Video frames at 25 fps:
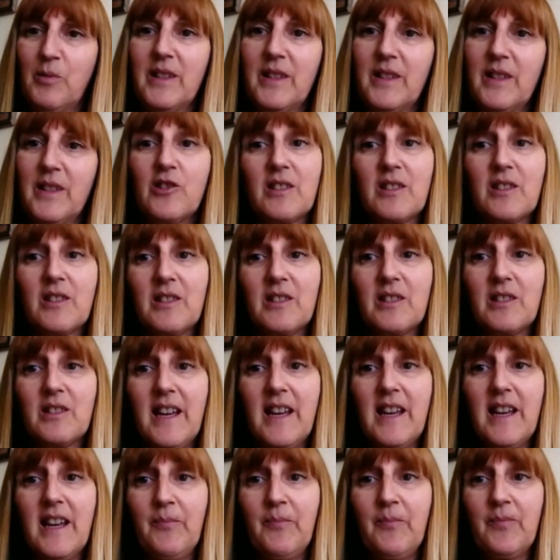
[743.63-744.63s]
but it
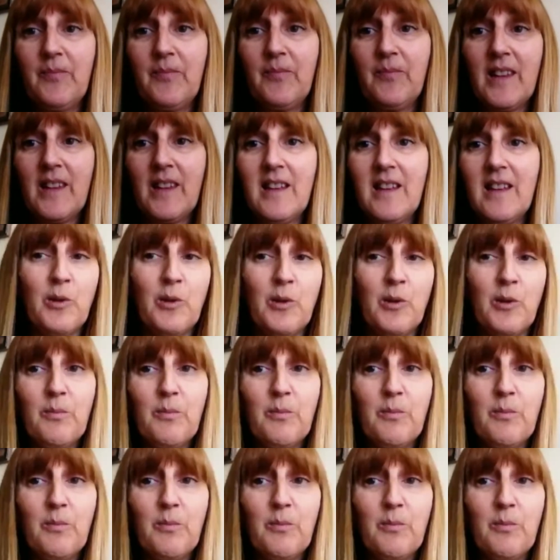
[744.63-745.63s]
just
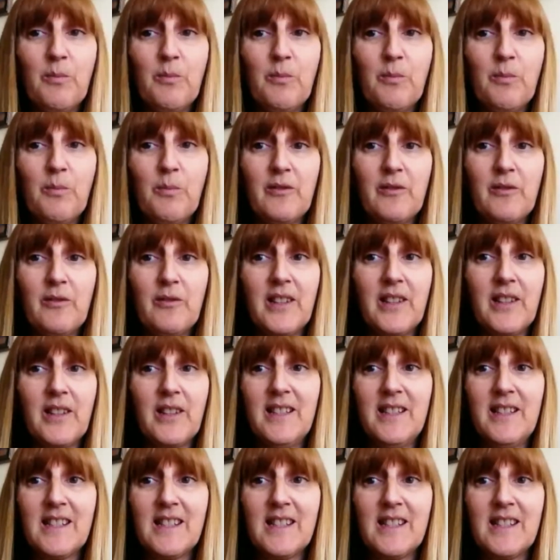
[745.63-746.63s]
fed on a pump
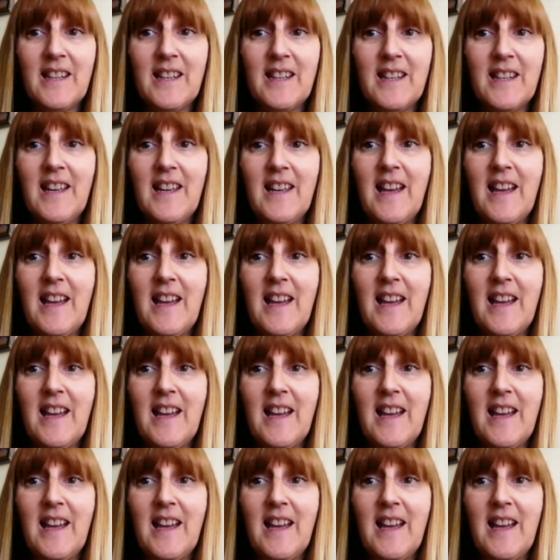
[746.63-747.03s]
overnight,